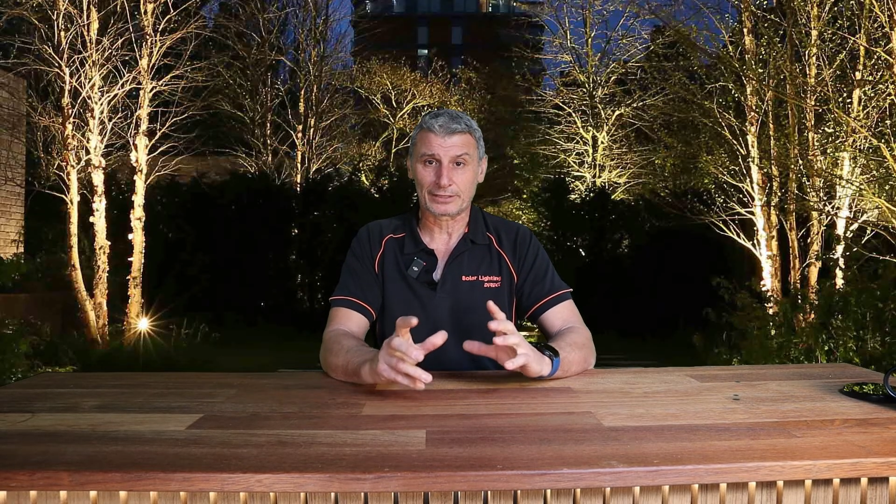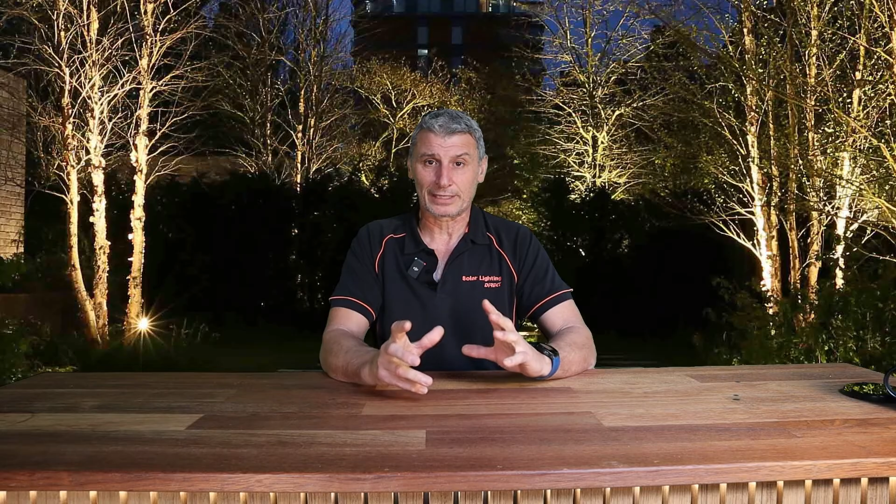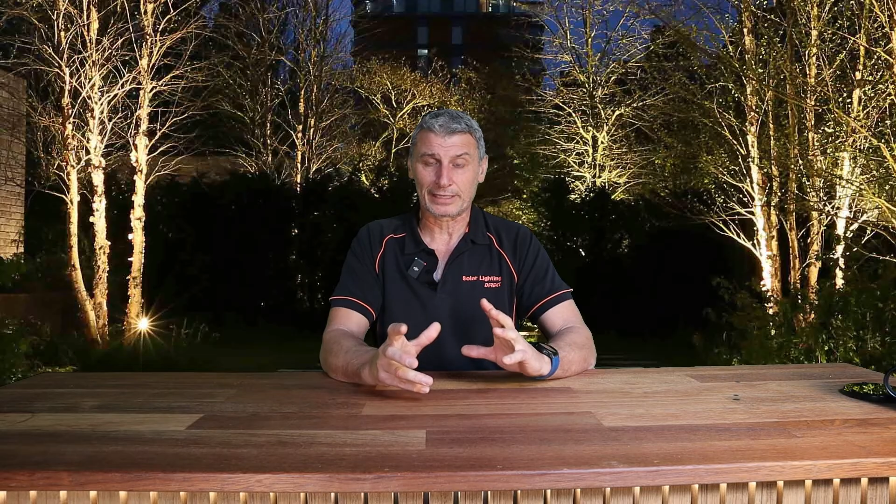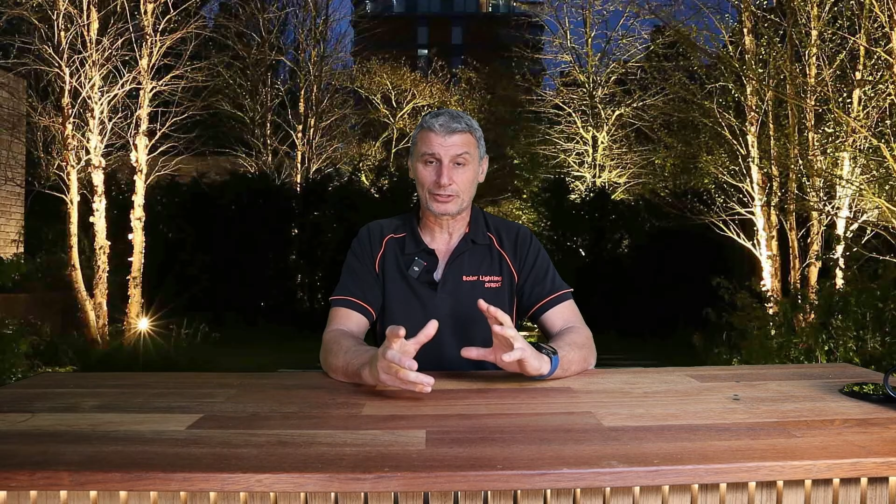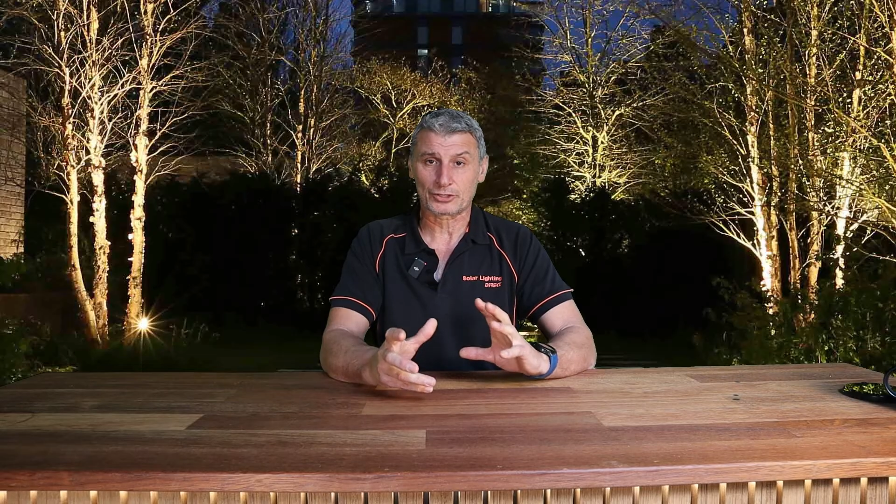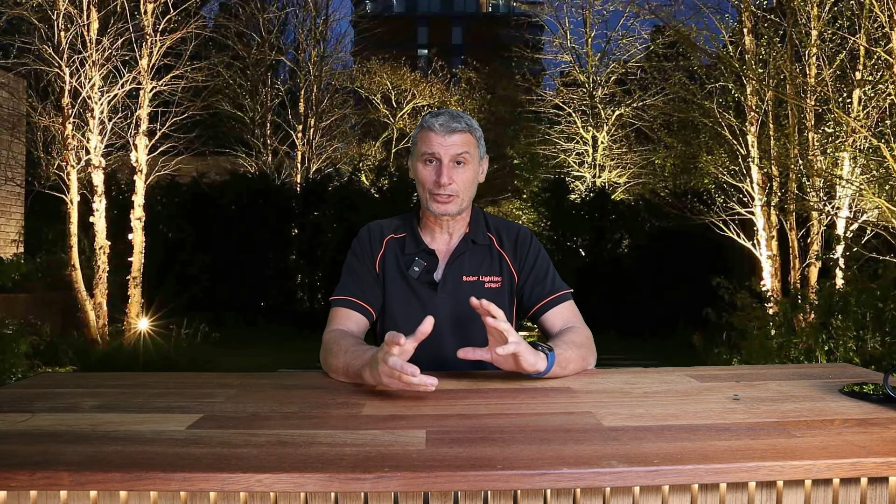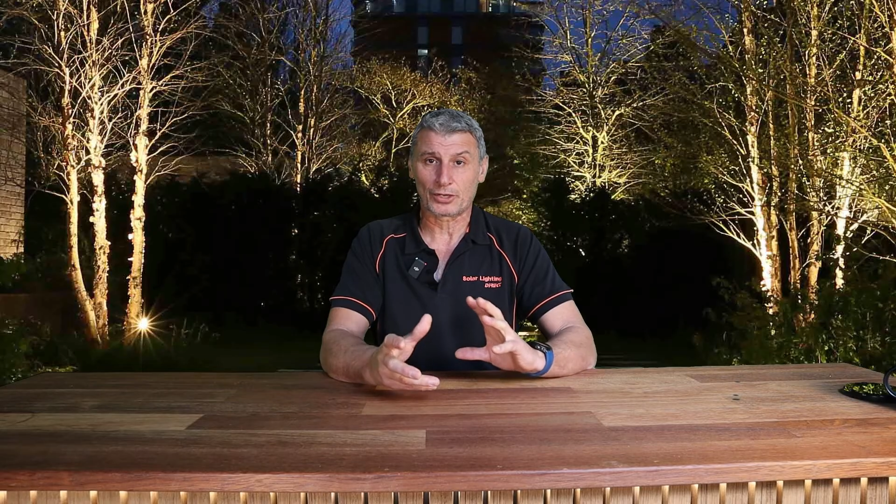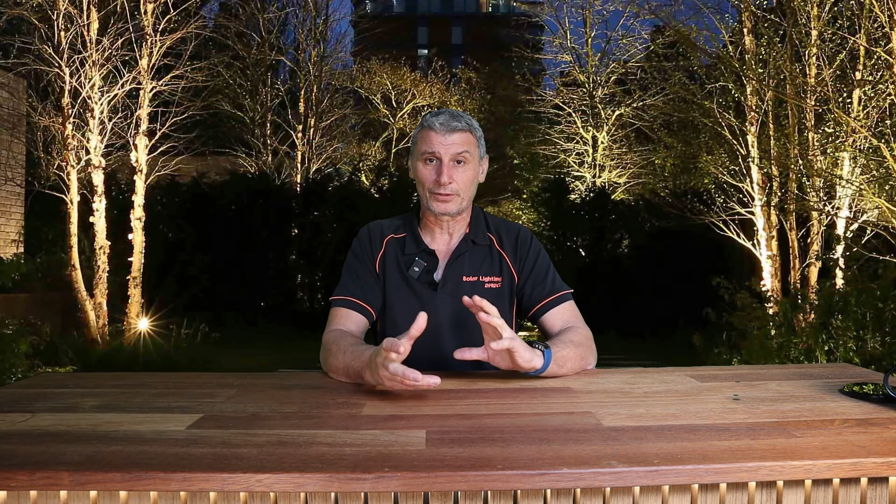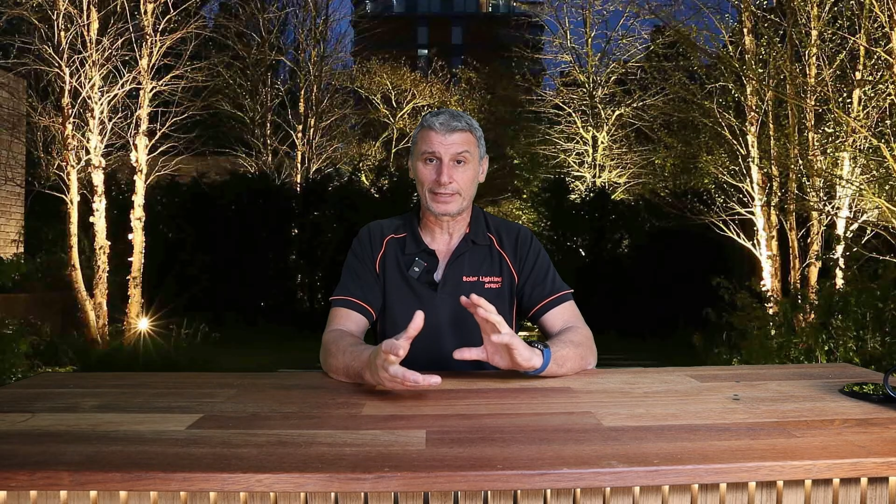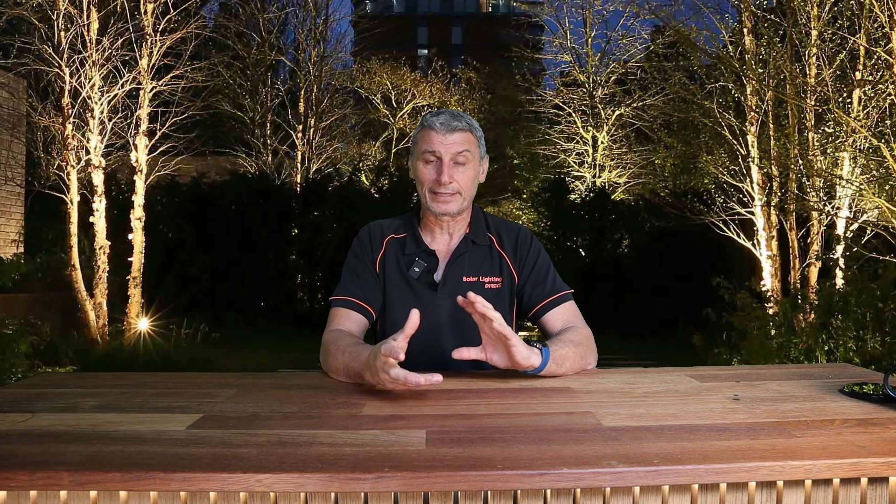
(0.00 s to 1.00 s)
to let us
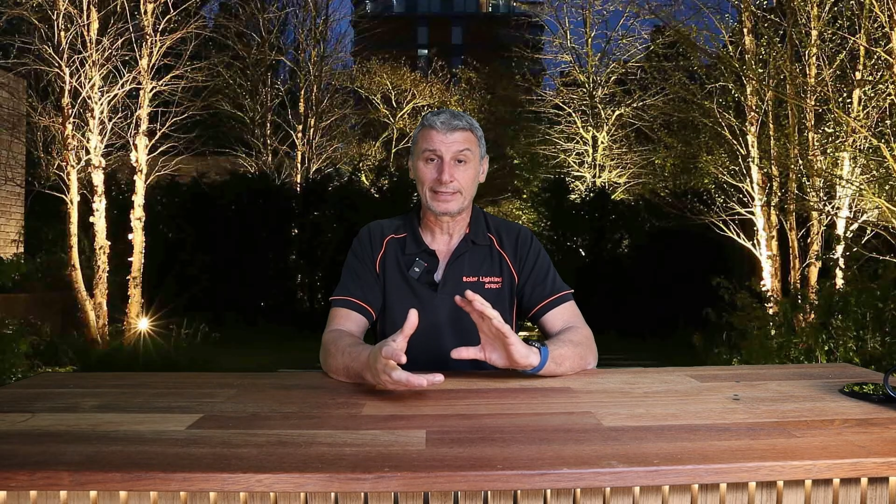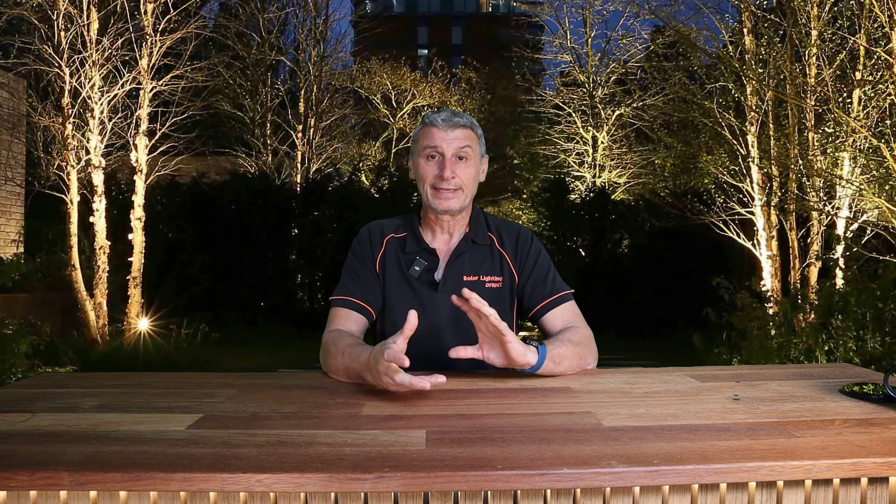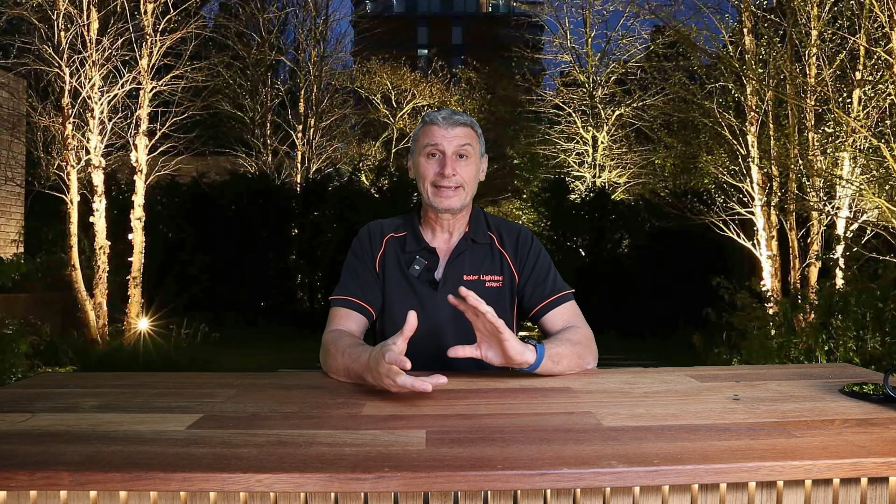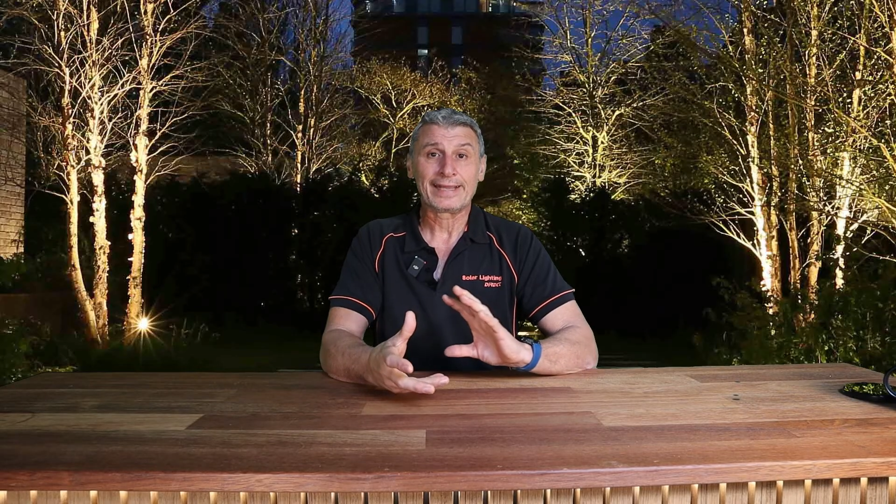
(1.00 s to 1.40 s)
know that